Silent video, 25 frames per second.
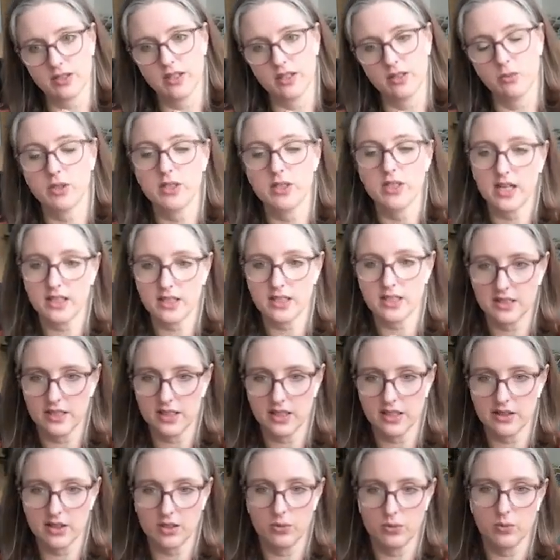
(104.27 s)
that we're not going to
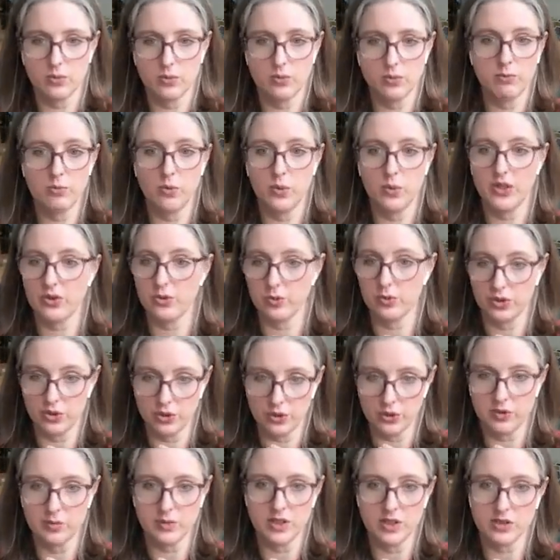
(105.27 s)
get there with
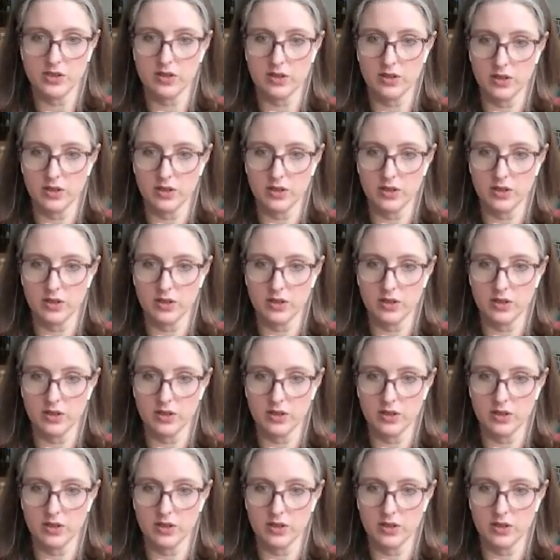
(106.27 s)
renewables